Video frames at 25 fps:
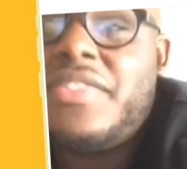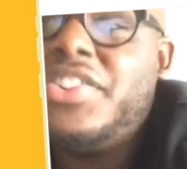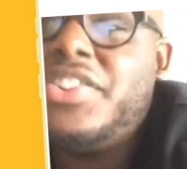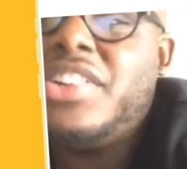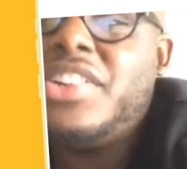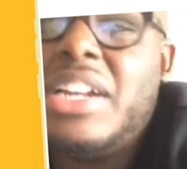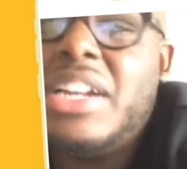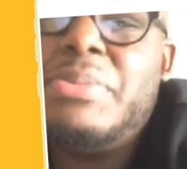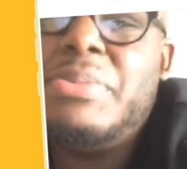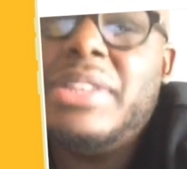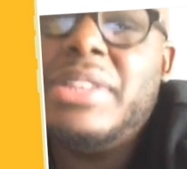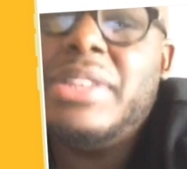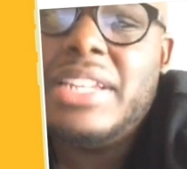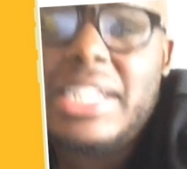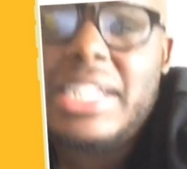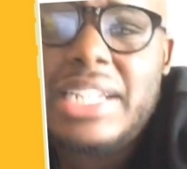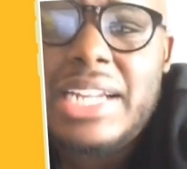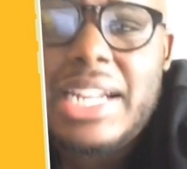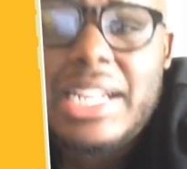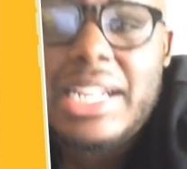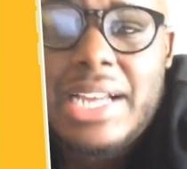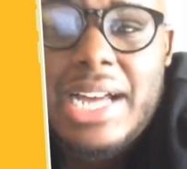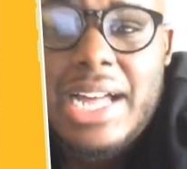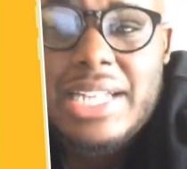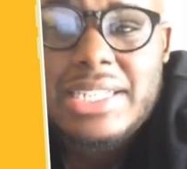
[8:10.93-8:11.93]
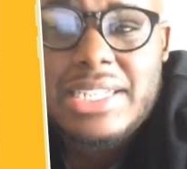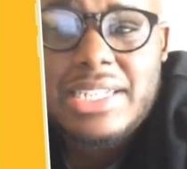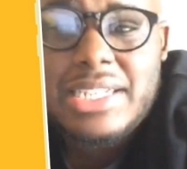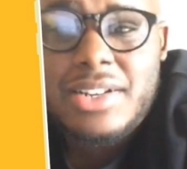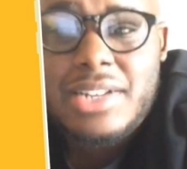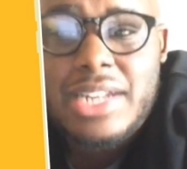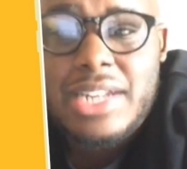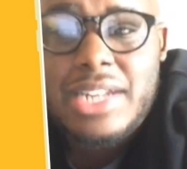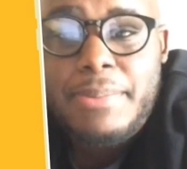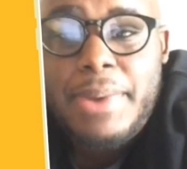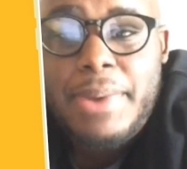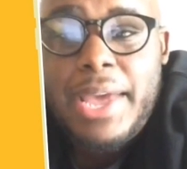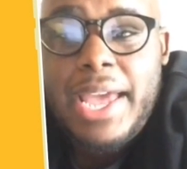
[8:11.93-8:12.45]
You're going to be looking at the content on
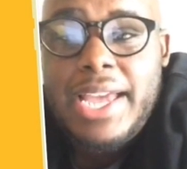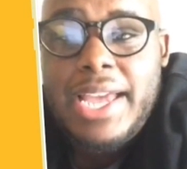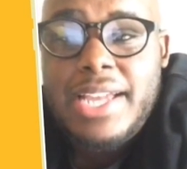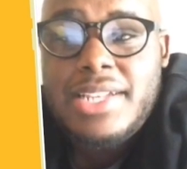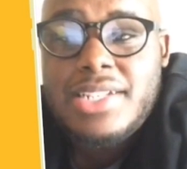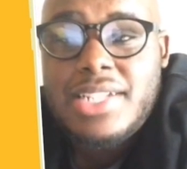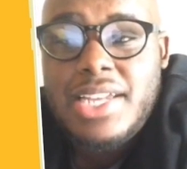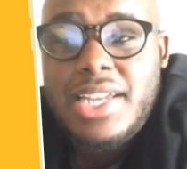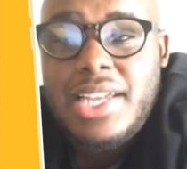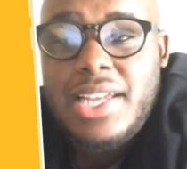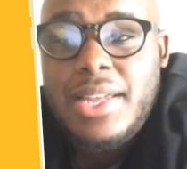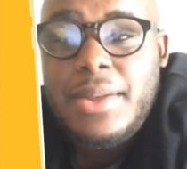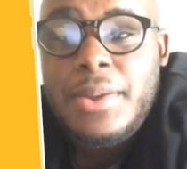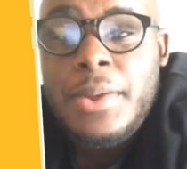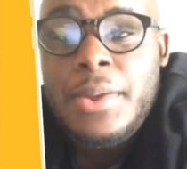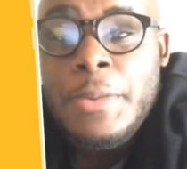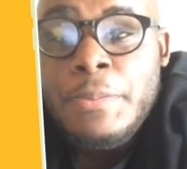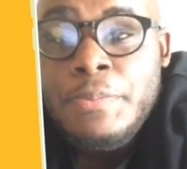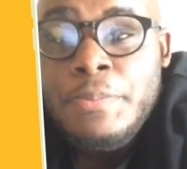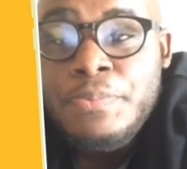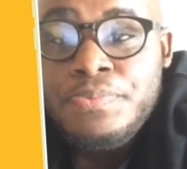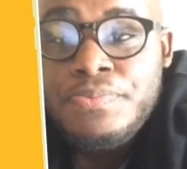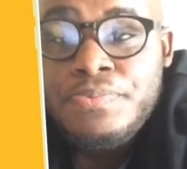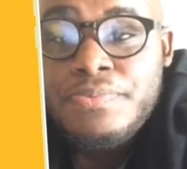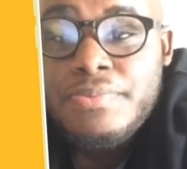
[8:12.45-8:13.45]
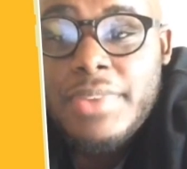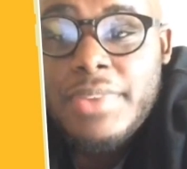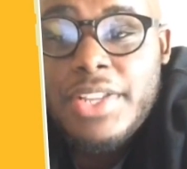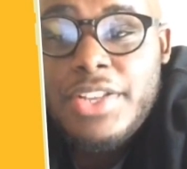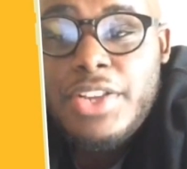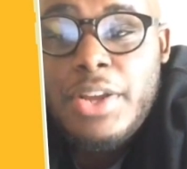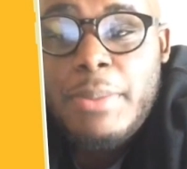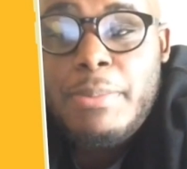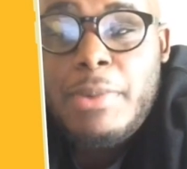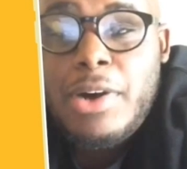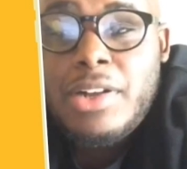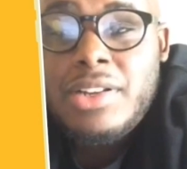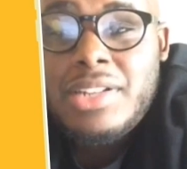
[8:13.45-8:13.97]
their page, and you're
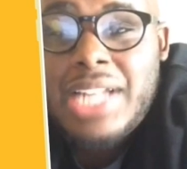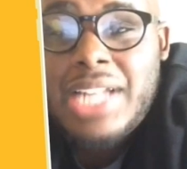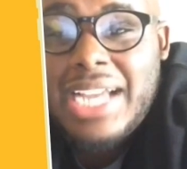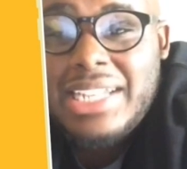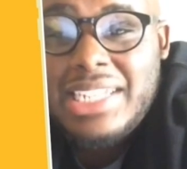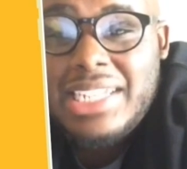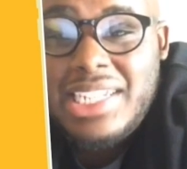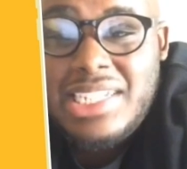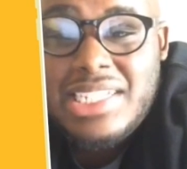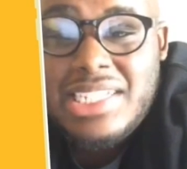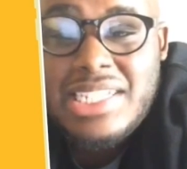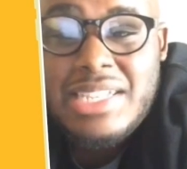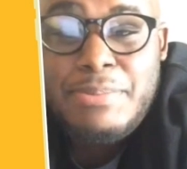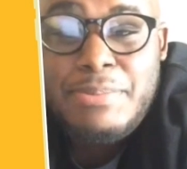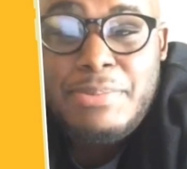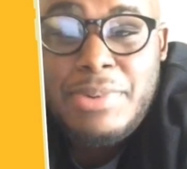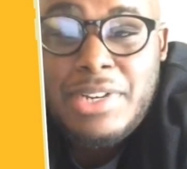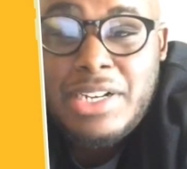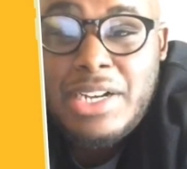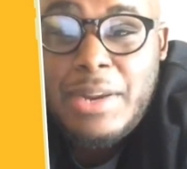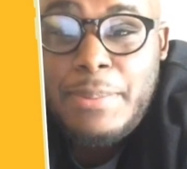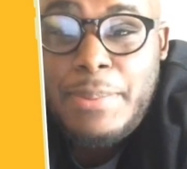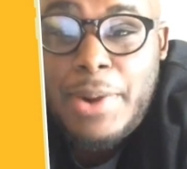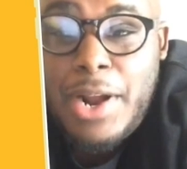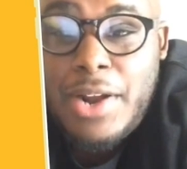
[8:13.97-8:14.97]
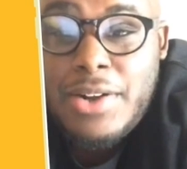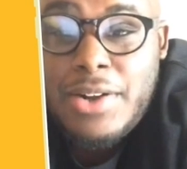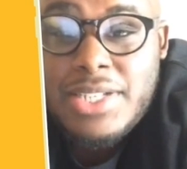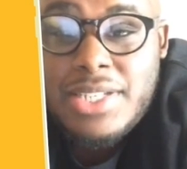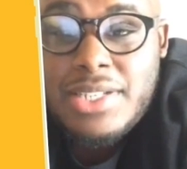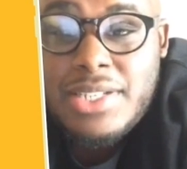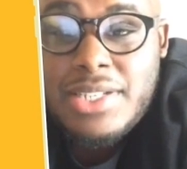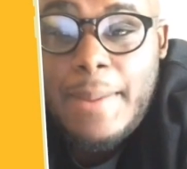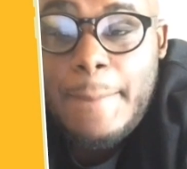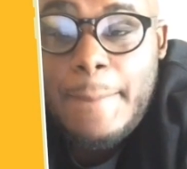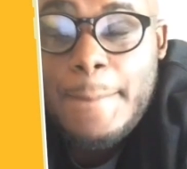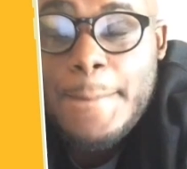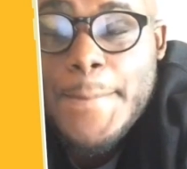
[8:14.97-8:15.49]
more likely to book a
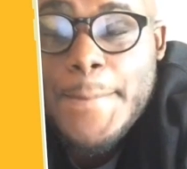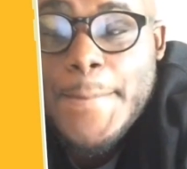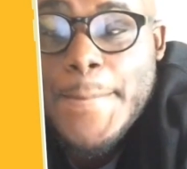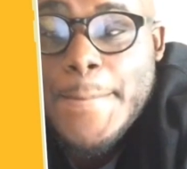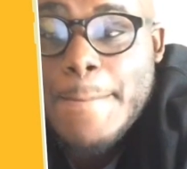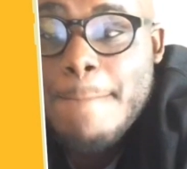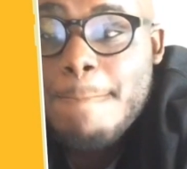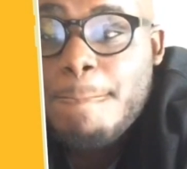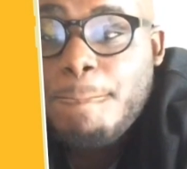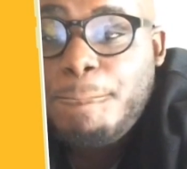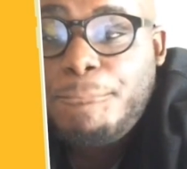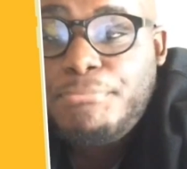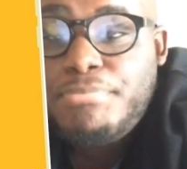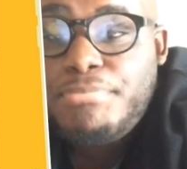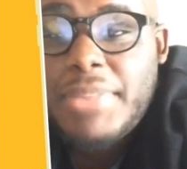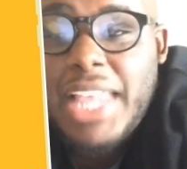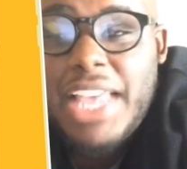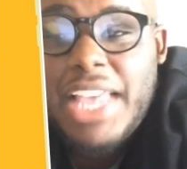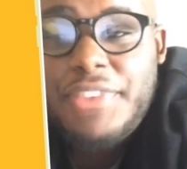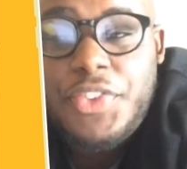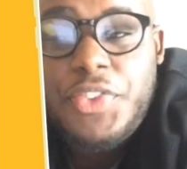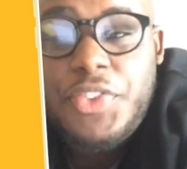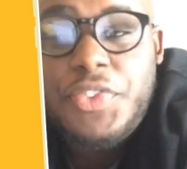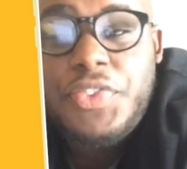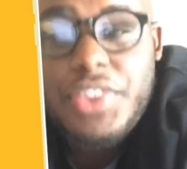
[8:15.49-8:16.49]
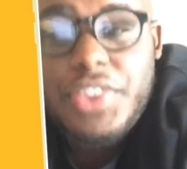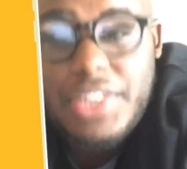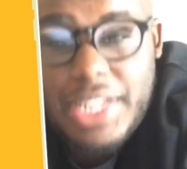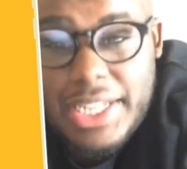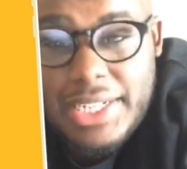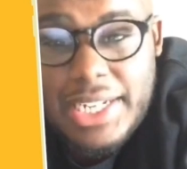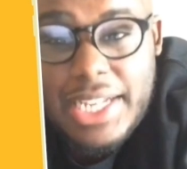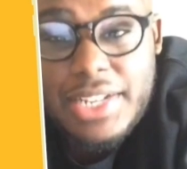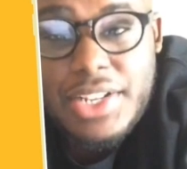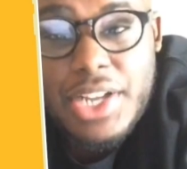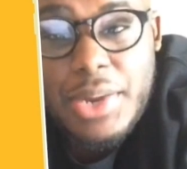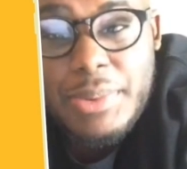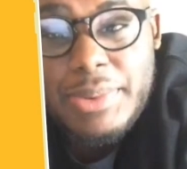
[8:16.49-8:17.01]
person if you feel like
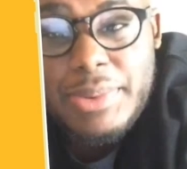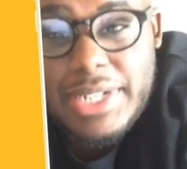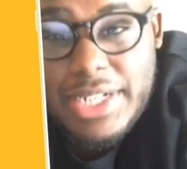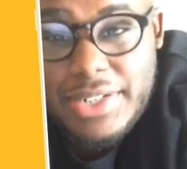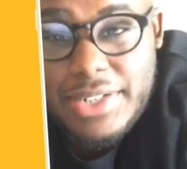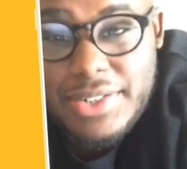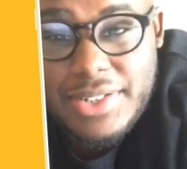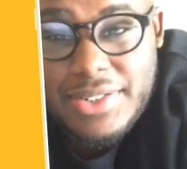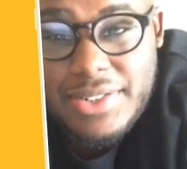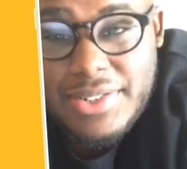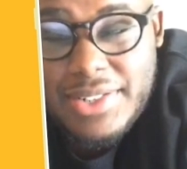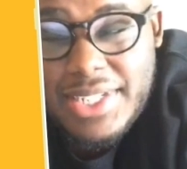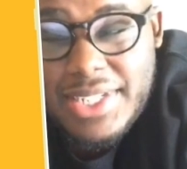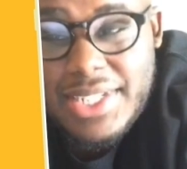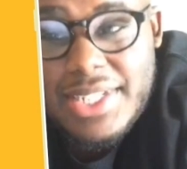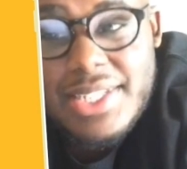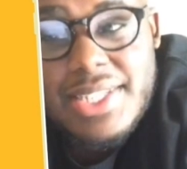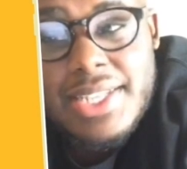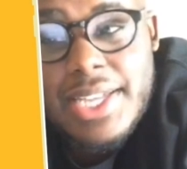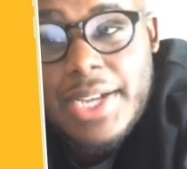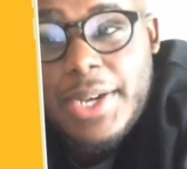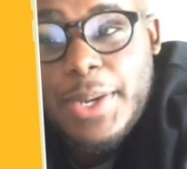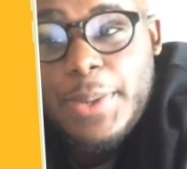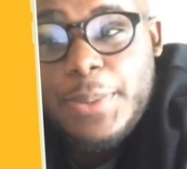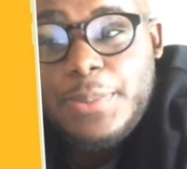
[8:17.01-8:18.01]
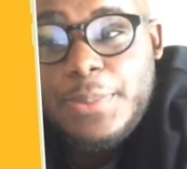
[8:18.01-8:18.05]
they know what they're doing. So